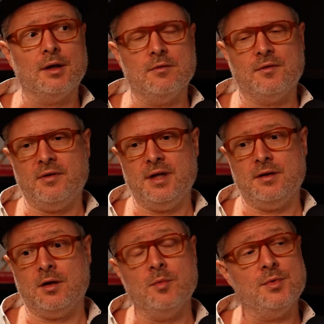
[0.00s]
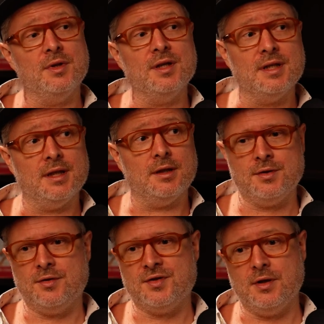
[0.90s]
You've created a community and
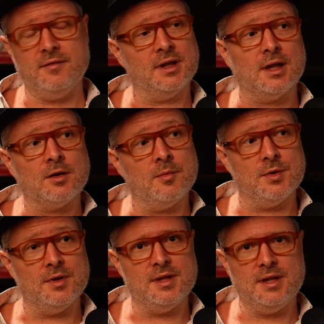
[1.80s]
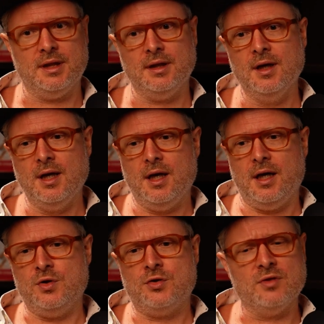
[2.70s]
you're serving that community.
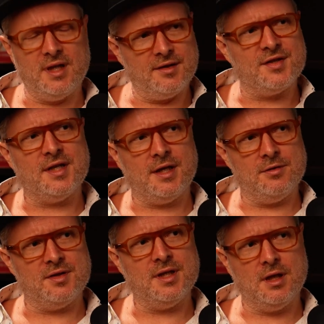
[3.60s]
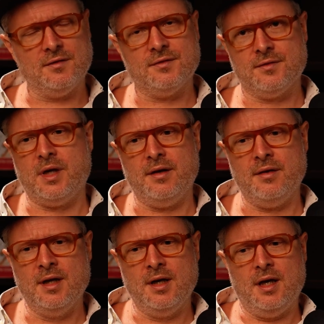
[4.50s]
You truly understand yourself. And
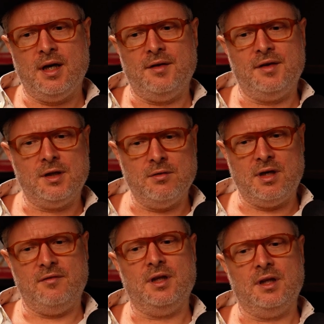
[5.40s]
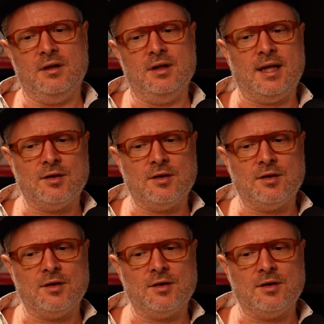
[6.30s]
I think you're giving that